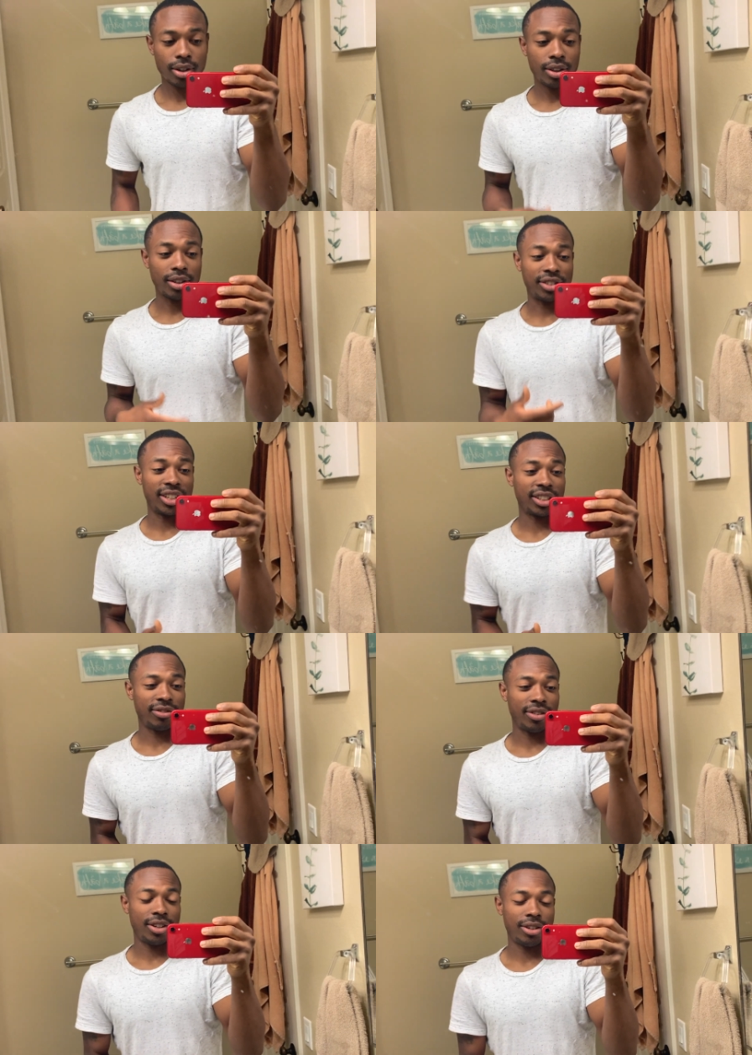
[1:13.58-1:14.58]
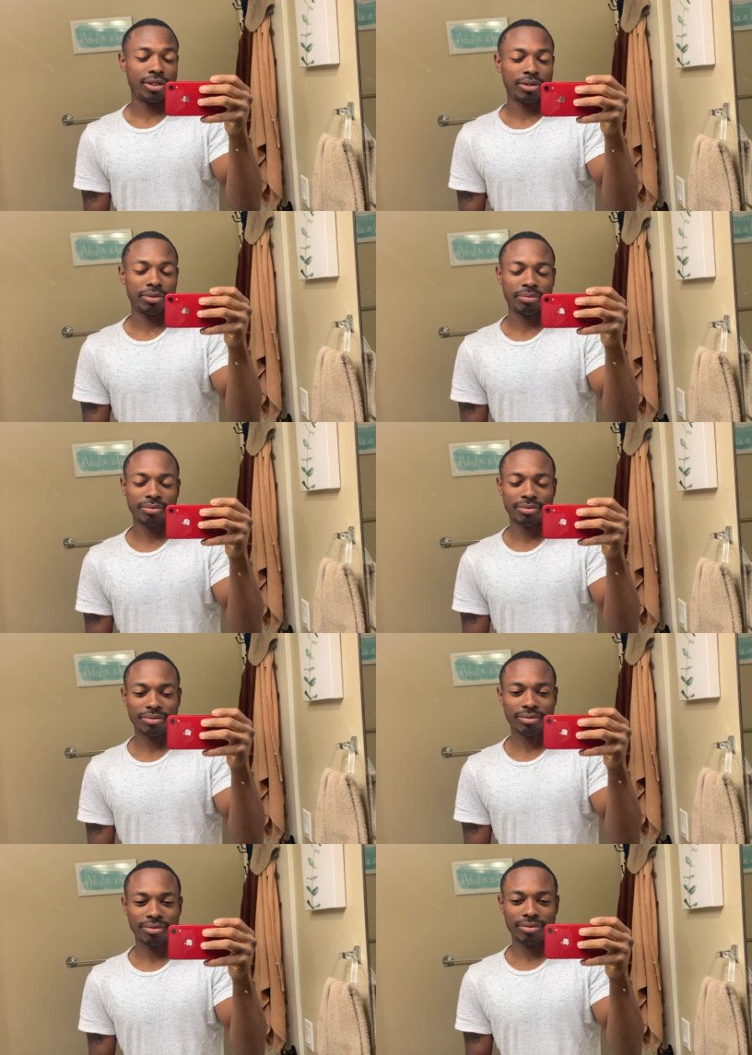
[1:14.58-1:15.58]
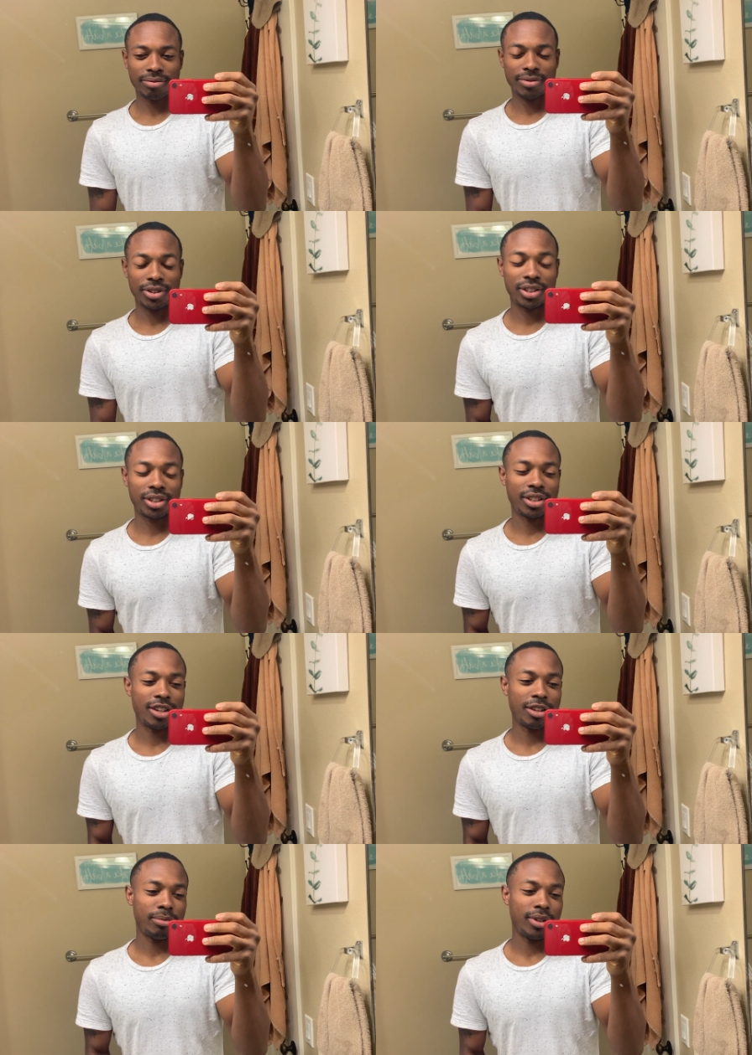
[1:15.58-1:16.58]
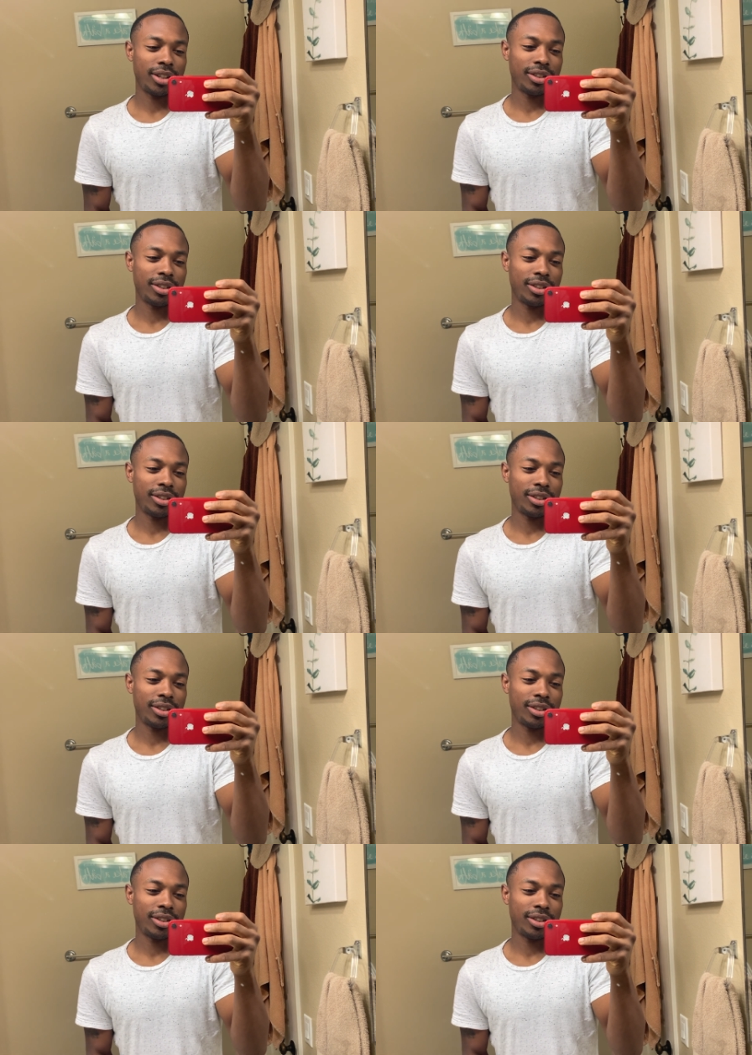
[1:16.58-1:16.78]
This next video is just an update.